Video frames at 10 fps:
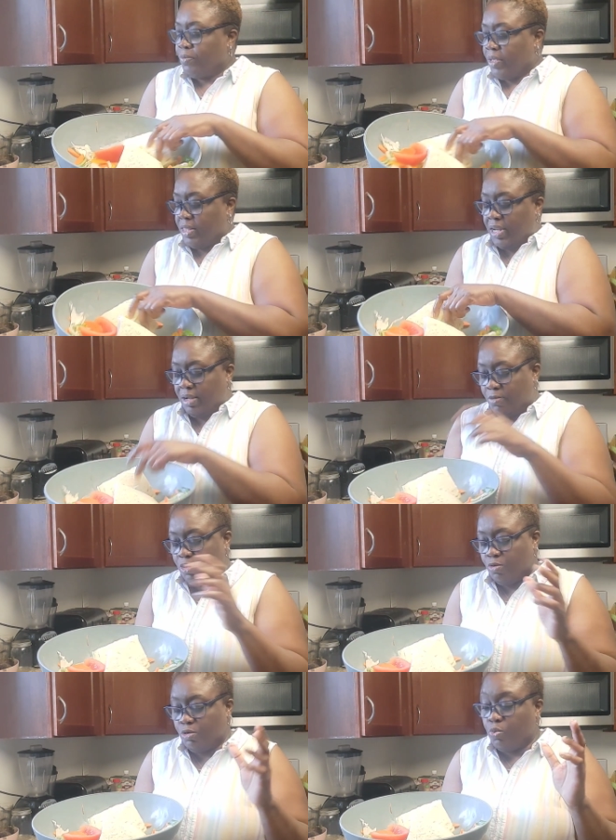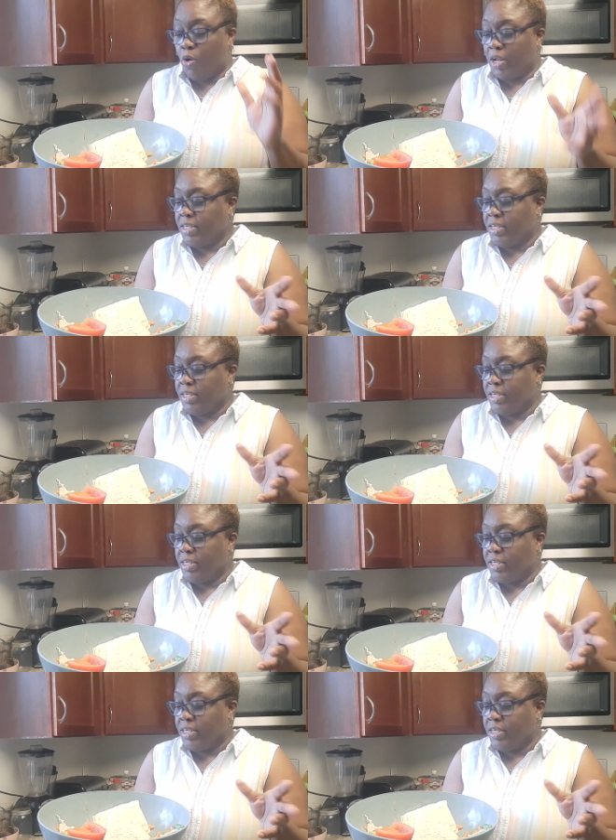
Then I'm going to use 1